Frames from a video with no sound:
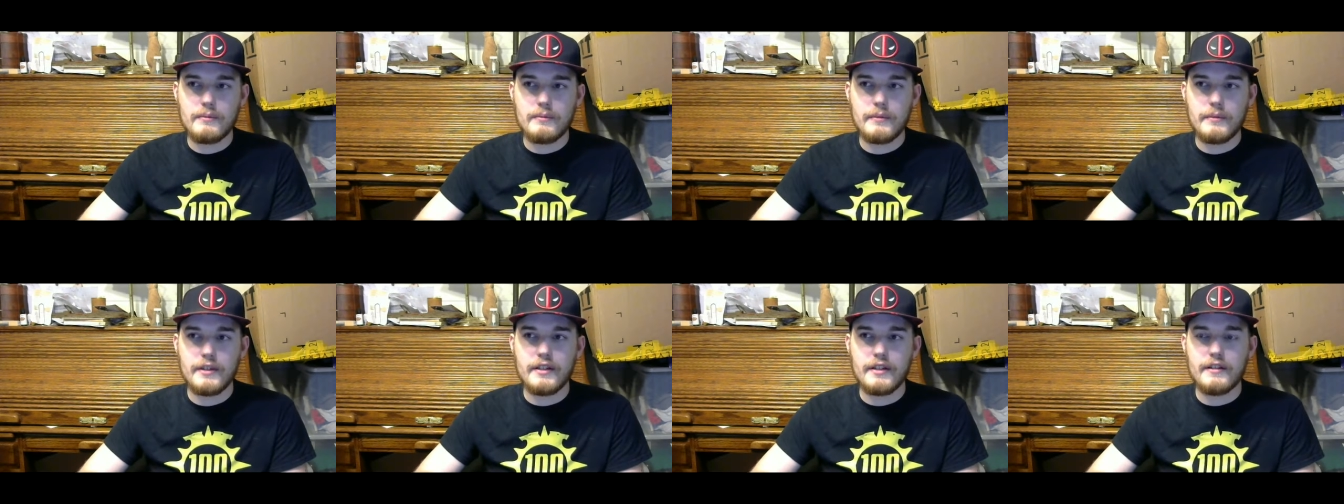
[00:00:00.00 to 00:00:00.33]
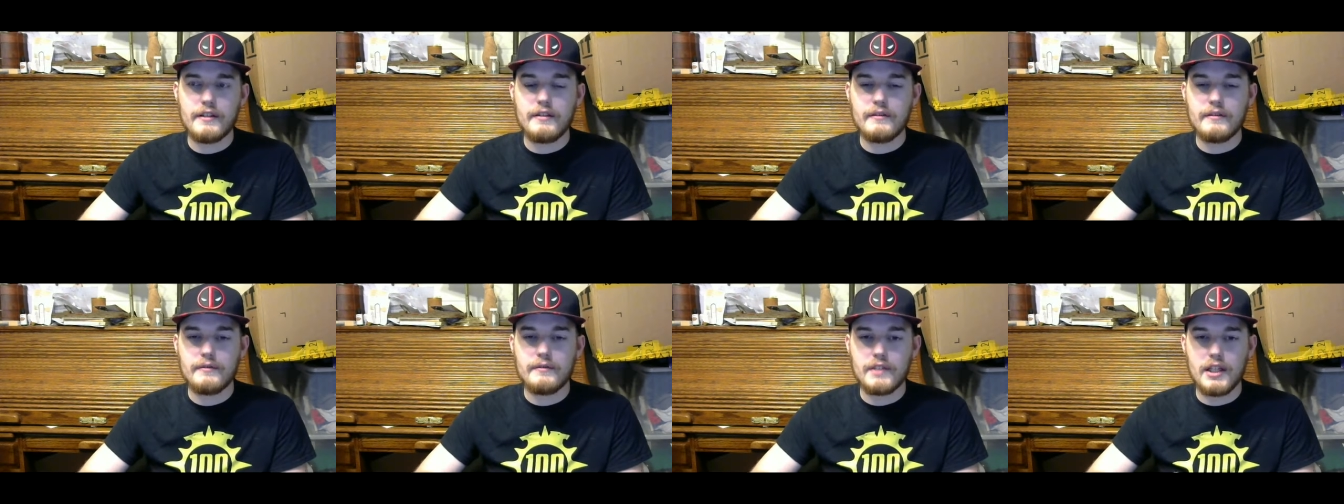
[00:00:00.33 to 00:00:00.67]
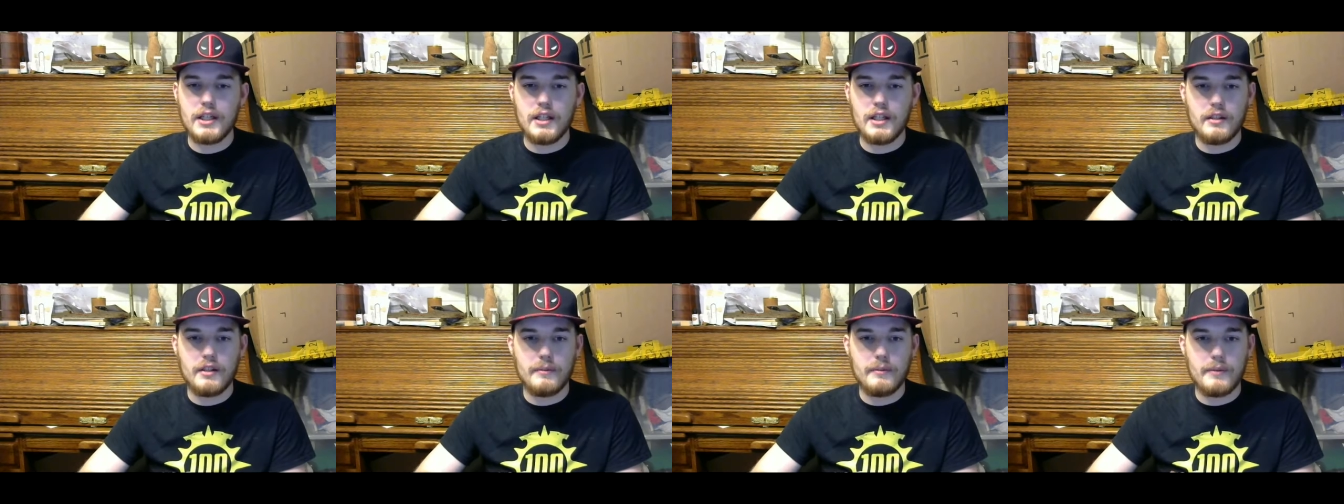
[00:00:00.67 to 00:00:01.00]
but
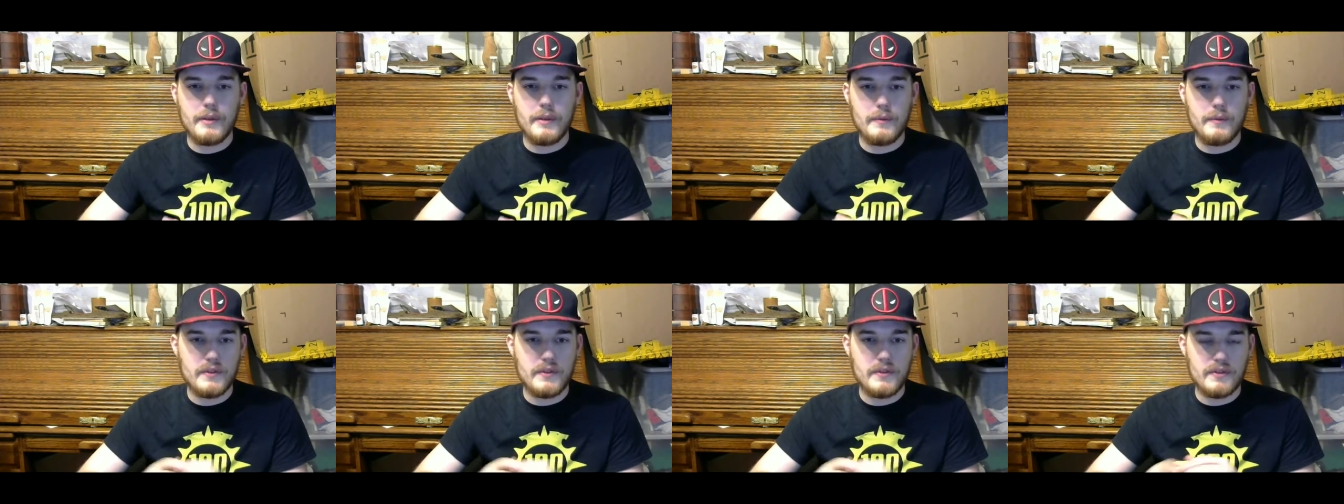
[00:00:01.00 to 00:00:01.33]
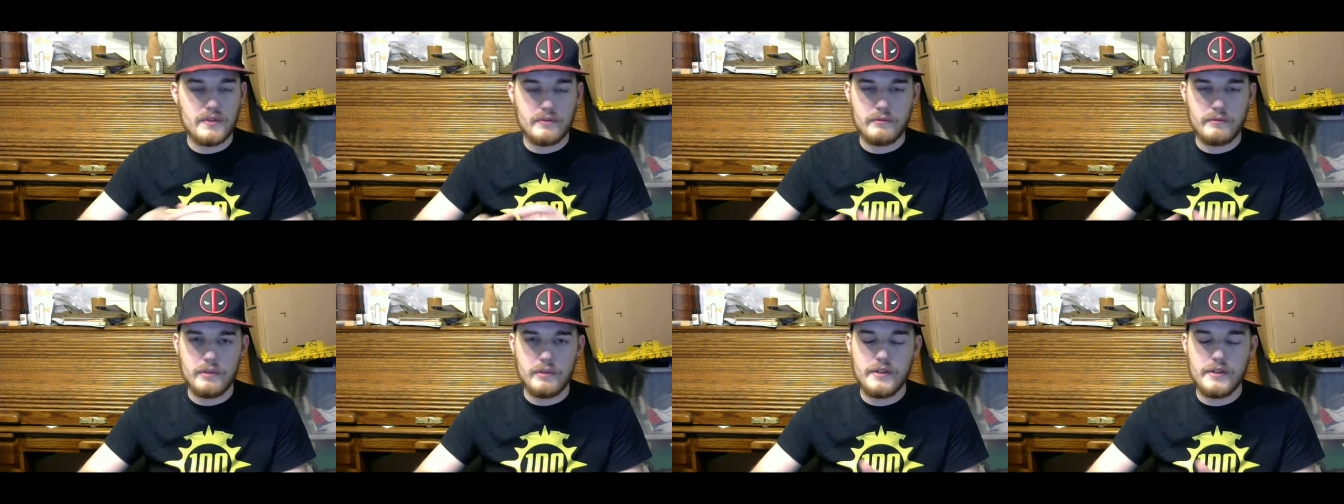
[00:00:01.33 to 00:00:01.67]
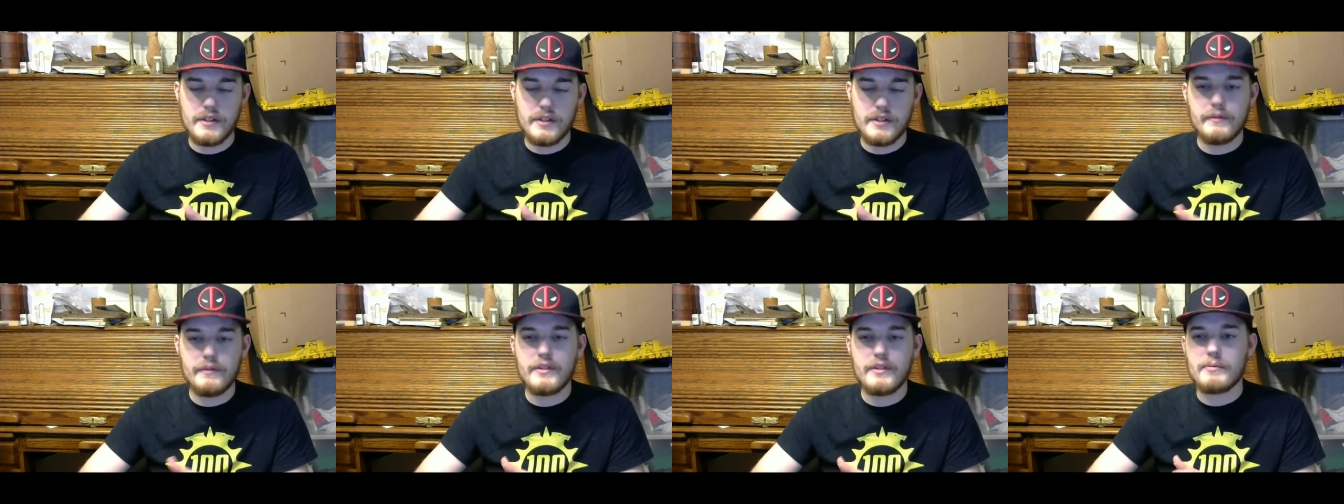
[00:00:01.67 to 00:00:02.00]
it was
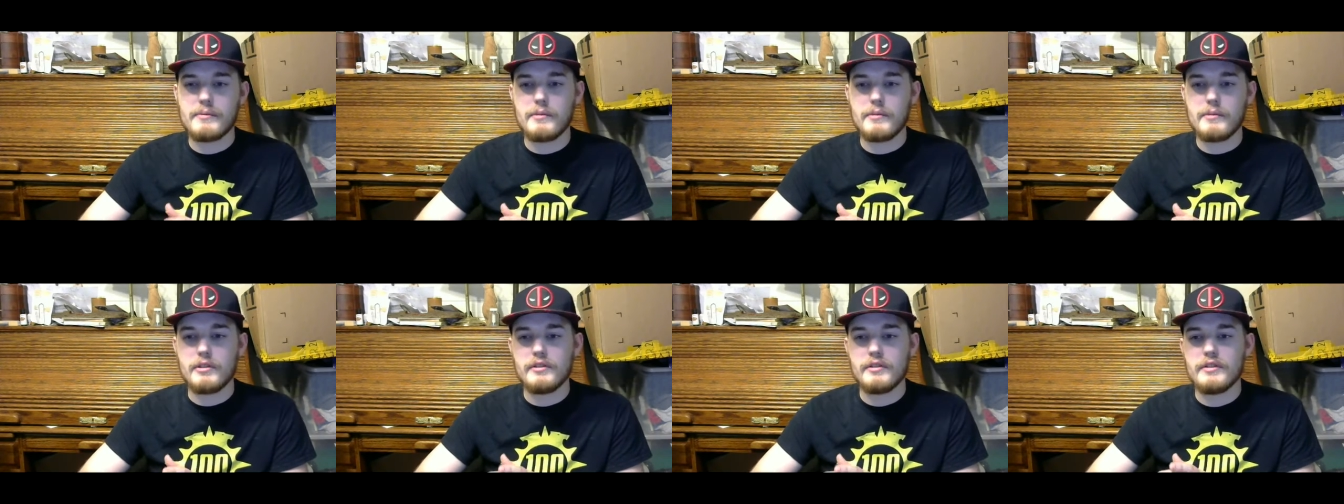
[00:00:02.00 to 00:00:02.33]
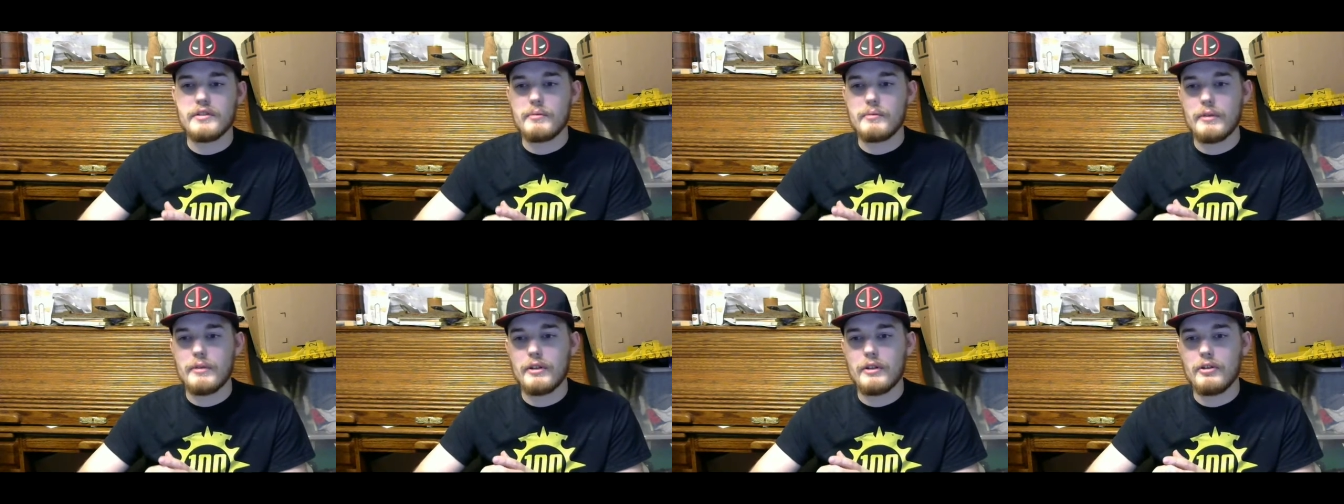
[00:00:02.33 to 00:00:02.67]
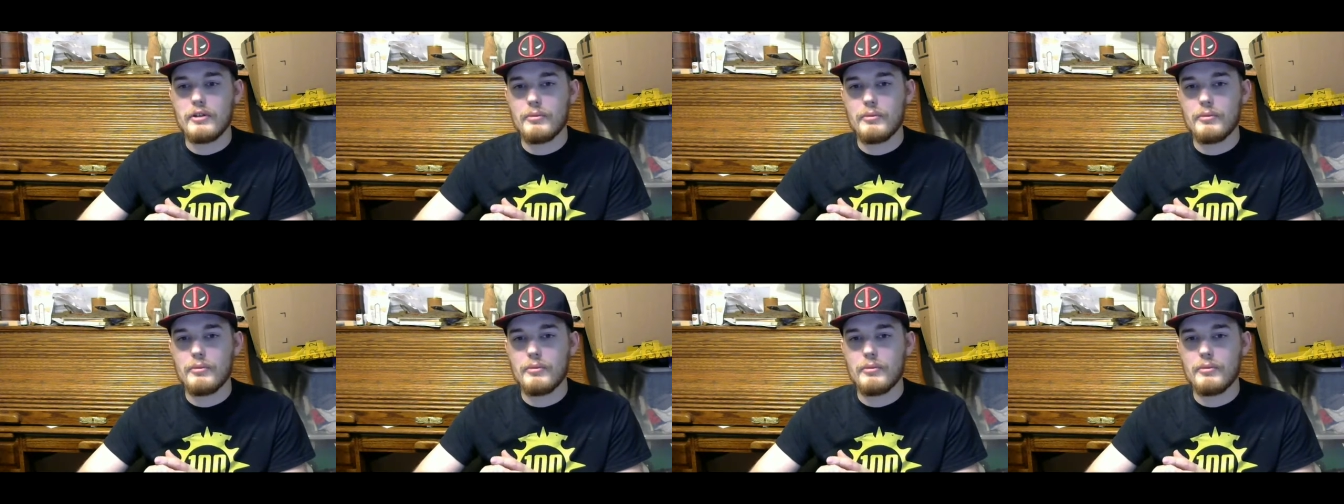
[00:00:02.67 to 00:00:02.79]
relatively small as well.